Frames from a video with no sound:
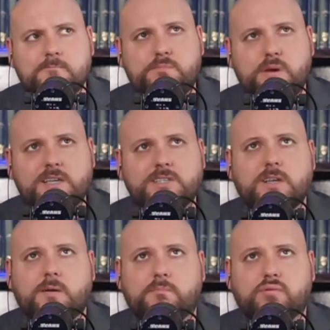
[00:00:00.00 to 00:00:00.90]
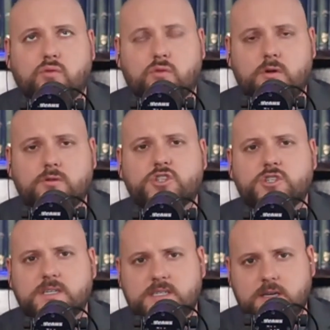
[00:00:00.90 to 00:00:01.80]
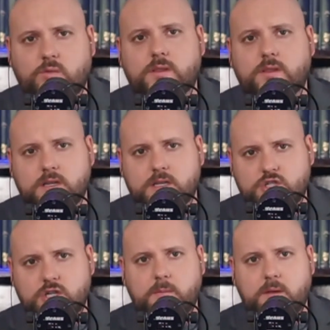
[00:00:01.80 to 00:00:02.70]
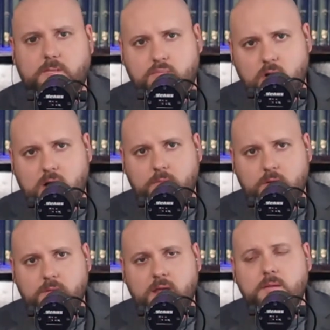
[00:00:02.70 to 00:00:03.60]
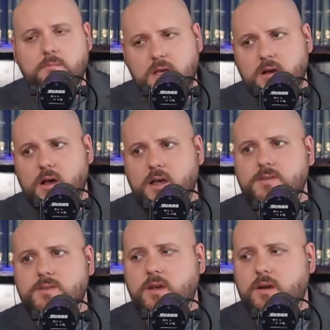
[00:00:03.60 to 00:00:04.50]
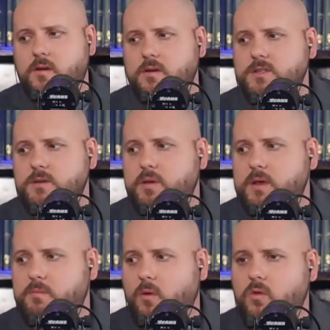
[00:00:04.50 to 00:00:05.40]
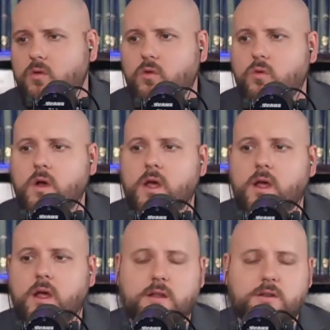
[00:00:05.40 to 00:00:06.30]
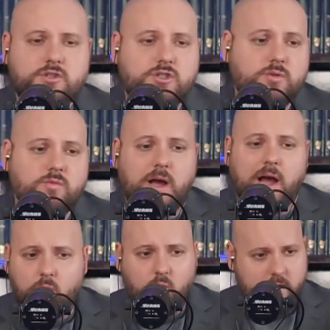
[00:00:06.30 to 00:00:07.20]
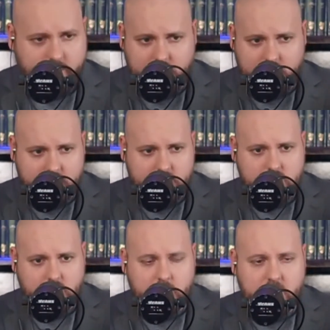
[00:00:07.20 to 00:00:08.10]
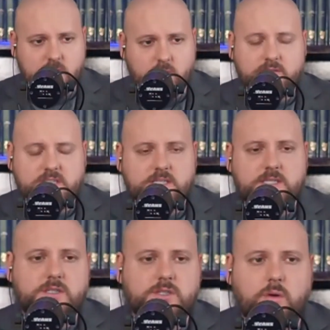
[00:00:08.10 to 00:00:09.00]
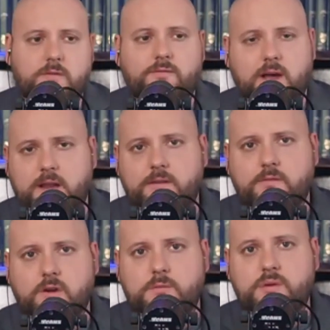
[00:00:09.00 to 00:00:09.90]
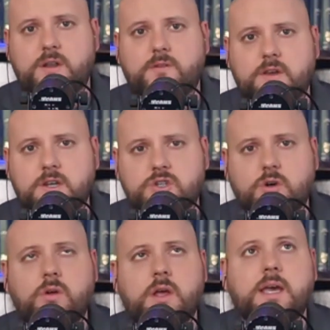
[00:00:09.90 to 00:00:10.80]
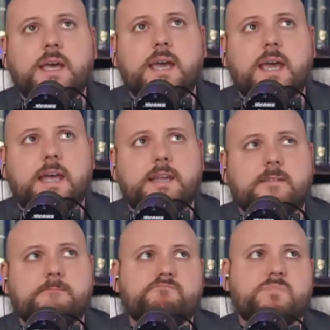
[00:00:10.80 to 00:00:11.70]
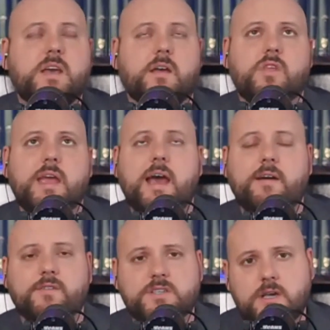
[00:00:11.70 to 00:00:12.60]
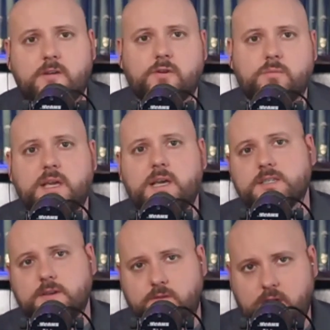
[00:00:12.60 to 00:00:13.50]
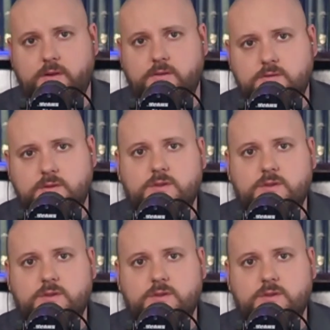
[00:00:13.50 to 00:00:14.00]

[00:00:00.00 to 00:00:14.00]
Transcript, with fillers: best approach to deal with a legitimate problem because there are some people who do not weaponize the missal of 62 and find it very beneficial and yet they have to suffer because of others